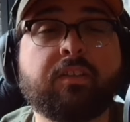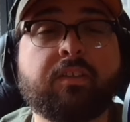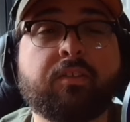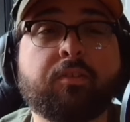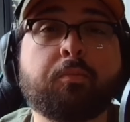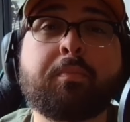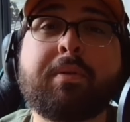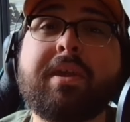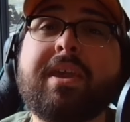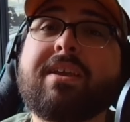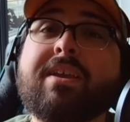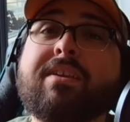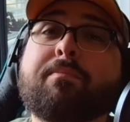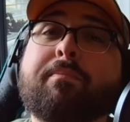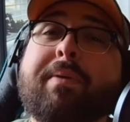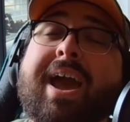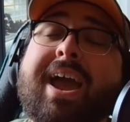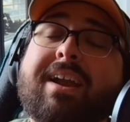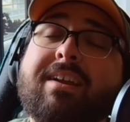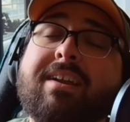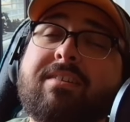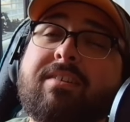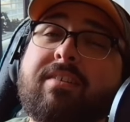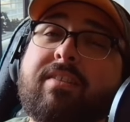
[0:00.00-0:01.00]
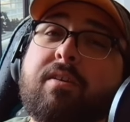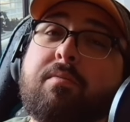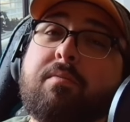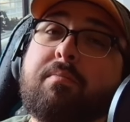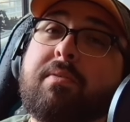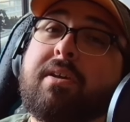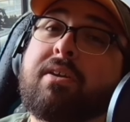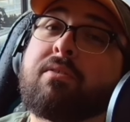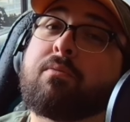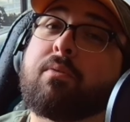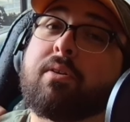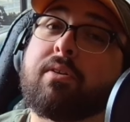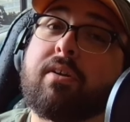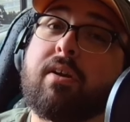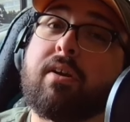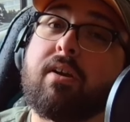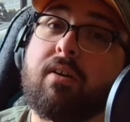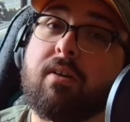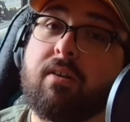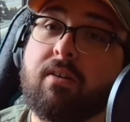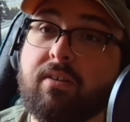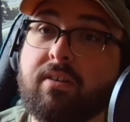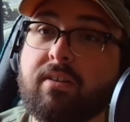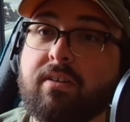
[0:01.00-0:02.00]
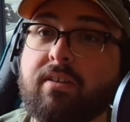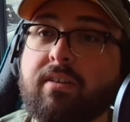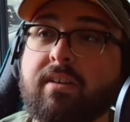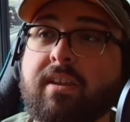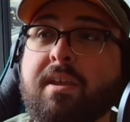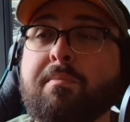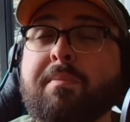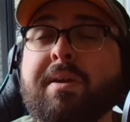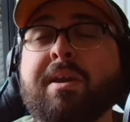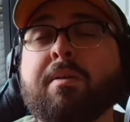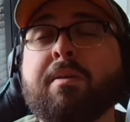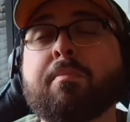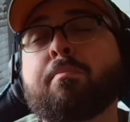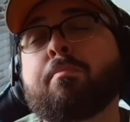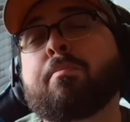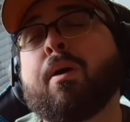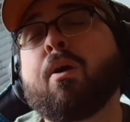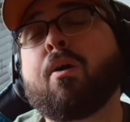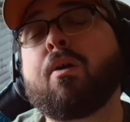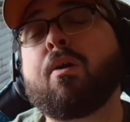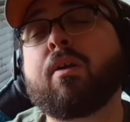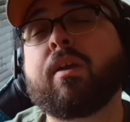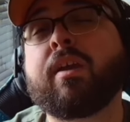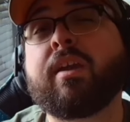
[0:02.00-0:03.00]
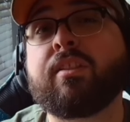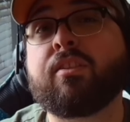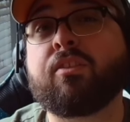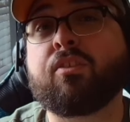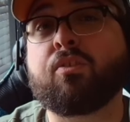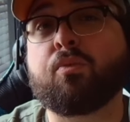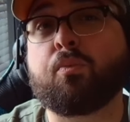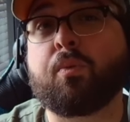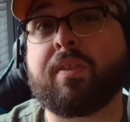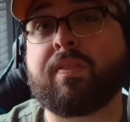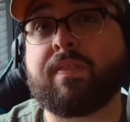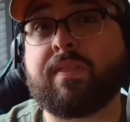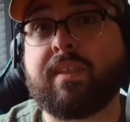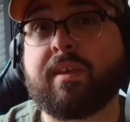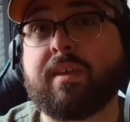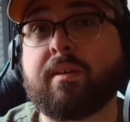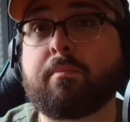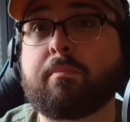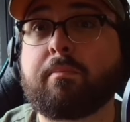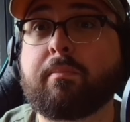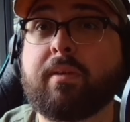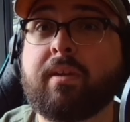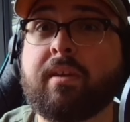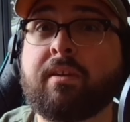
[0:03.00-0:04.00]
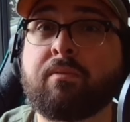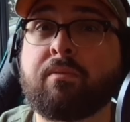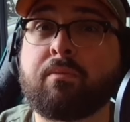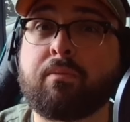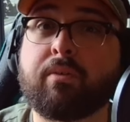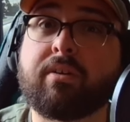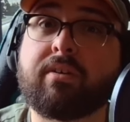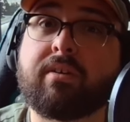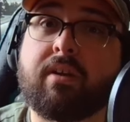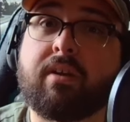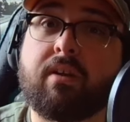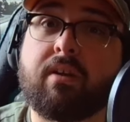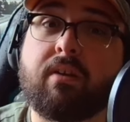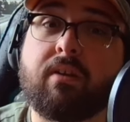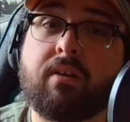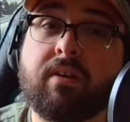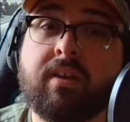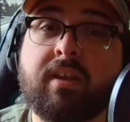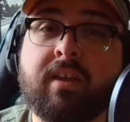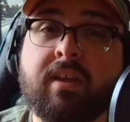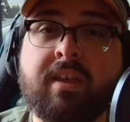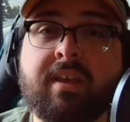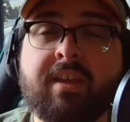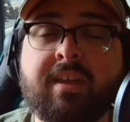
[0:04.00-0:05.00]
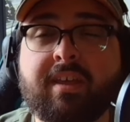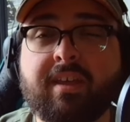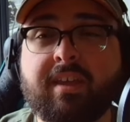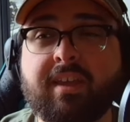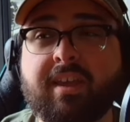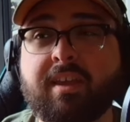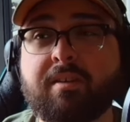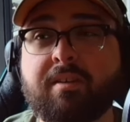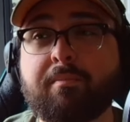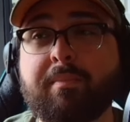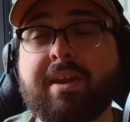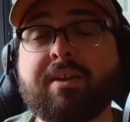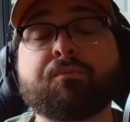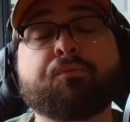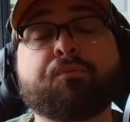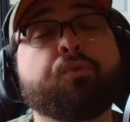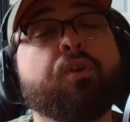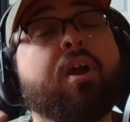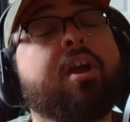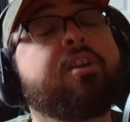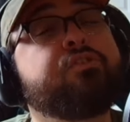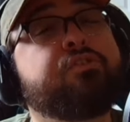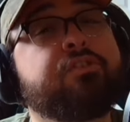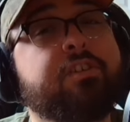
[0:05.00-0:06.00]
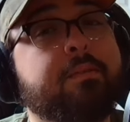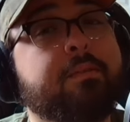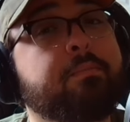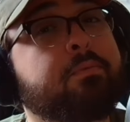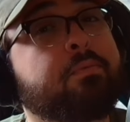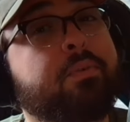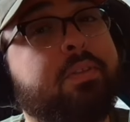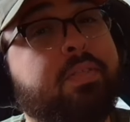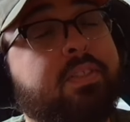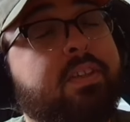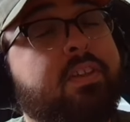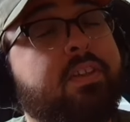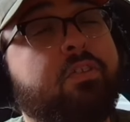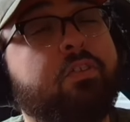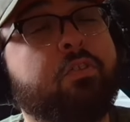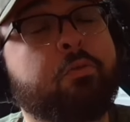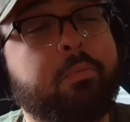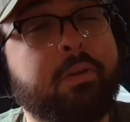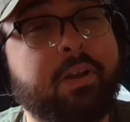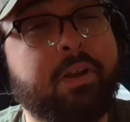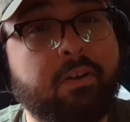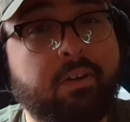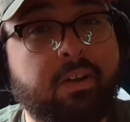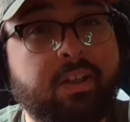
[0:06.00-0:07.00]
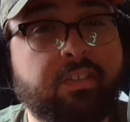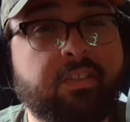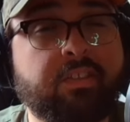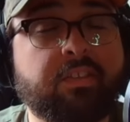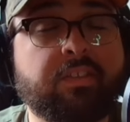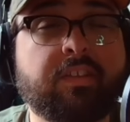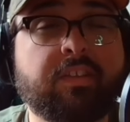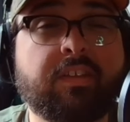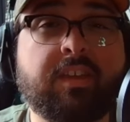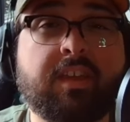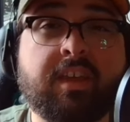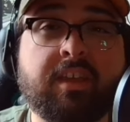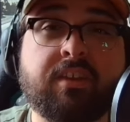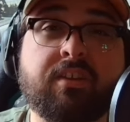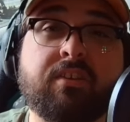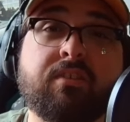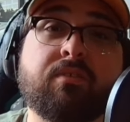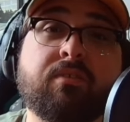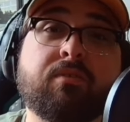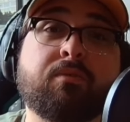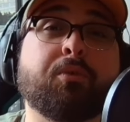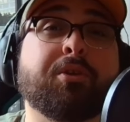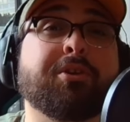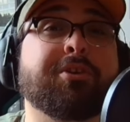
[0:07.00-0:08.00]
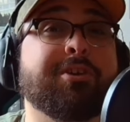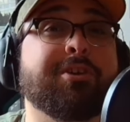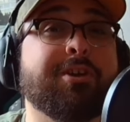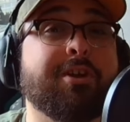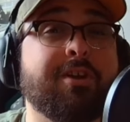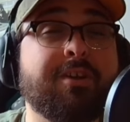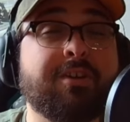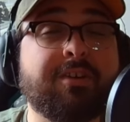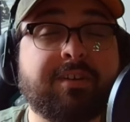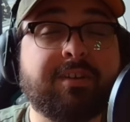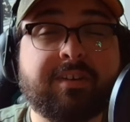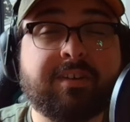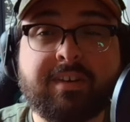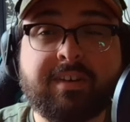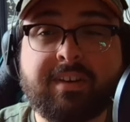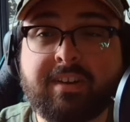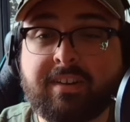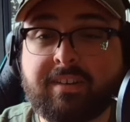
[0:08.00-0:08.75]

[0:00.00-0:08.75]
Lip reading: speak back to them in return, can make bargains with them in return, can make friendships with these spirits in return.